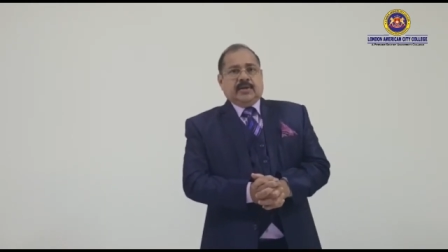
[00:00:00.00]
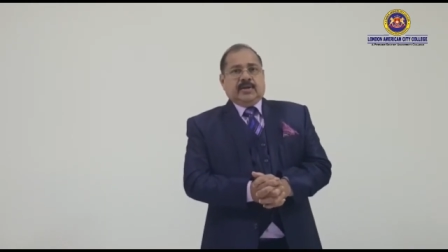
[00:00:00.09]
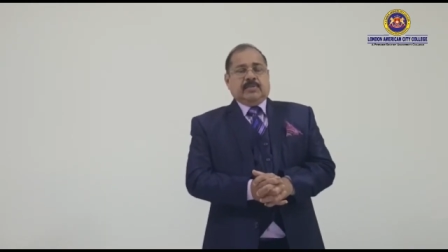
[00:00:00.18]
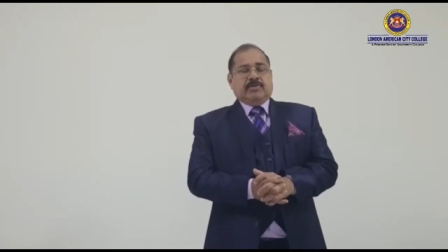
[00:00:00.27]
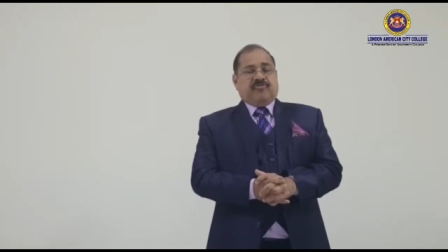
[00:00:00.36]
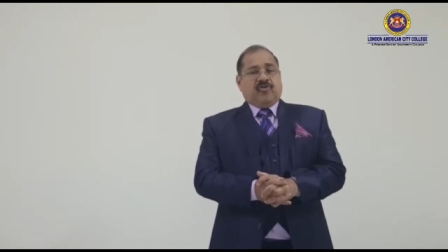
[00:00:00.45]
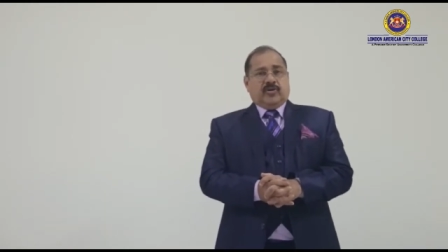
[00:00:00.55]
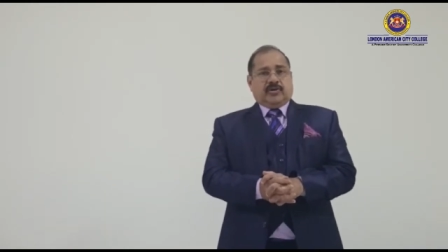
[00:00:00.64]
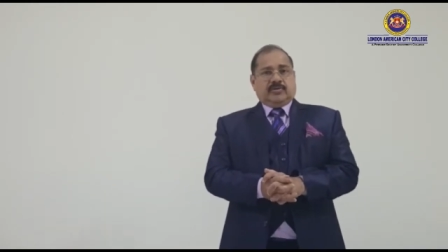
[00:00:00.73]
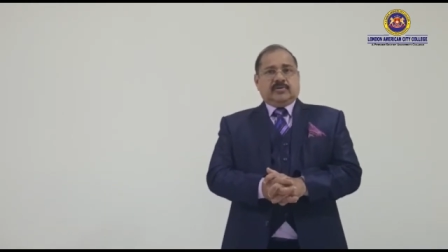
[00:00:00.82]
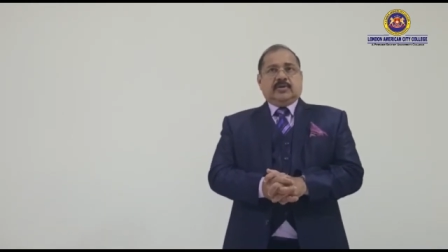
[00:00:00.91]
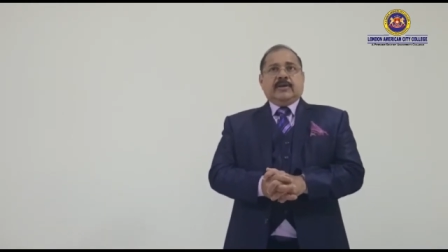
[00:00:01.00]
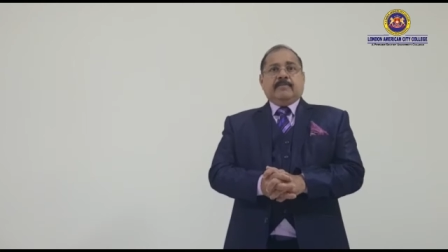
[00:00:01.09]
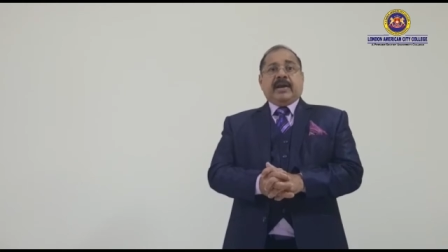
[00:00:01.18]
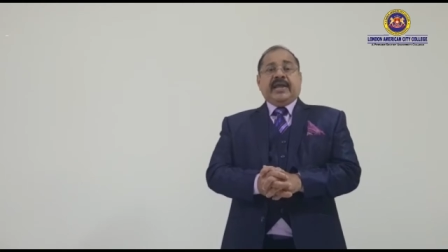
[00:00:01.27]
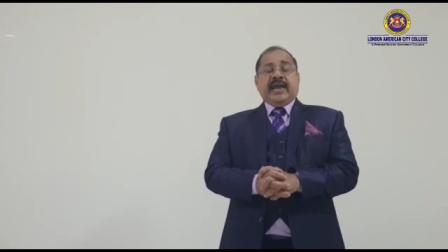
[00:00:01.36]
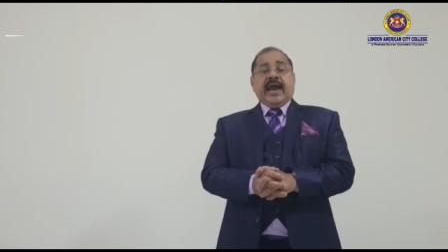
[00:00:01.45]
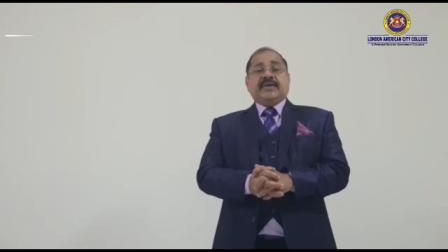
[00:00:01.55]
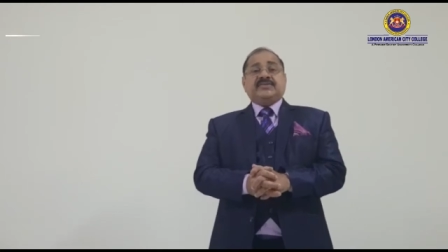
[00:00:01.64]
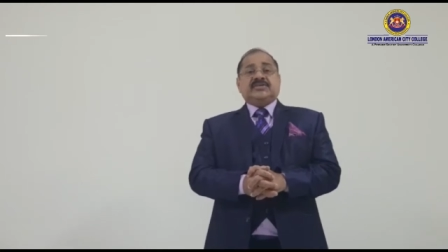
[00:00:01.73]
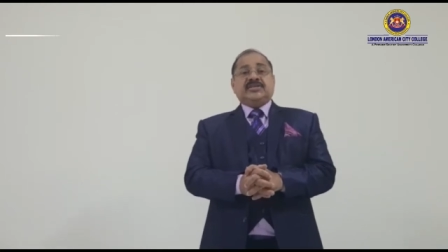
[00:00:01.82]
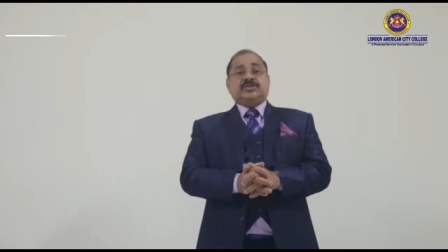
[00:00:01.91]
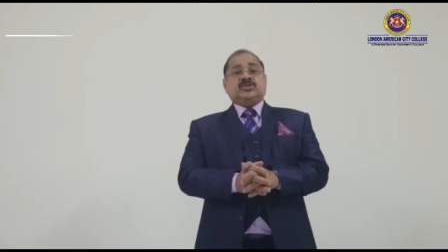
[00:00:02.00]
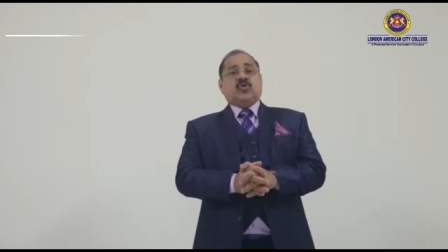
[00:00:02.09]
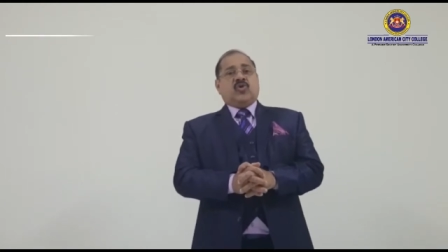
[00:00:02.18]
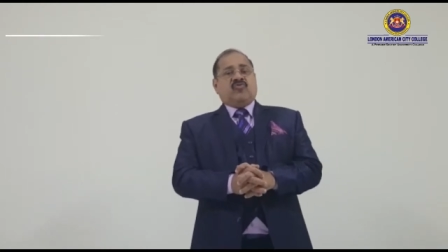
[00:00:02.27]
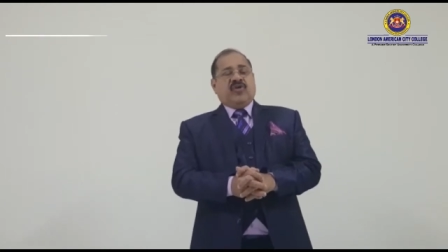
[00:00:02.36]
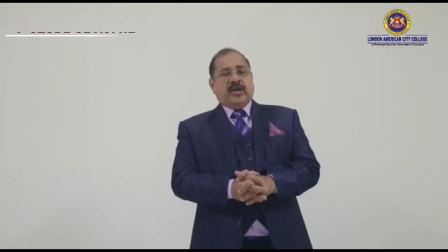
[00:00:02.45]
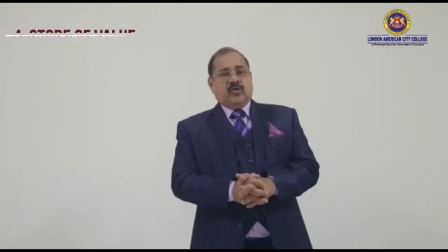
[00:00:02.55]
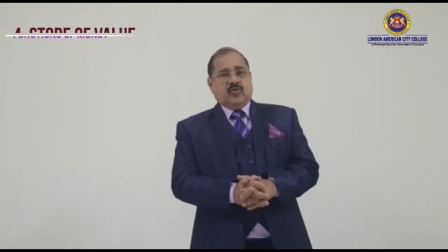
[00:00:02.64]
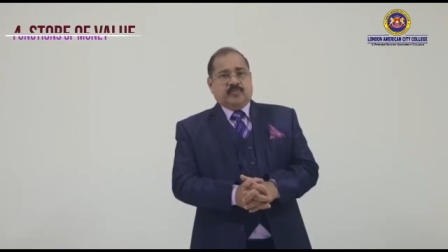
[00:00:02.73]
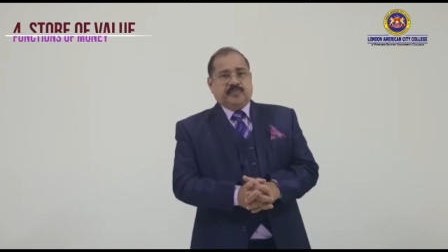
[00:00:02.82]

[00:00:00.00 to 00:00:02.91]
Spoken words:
Number 4, money acts as a store of value.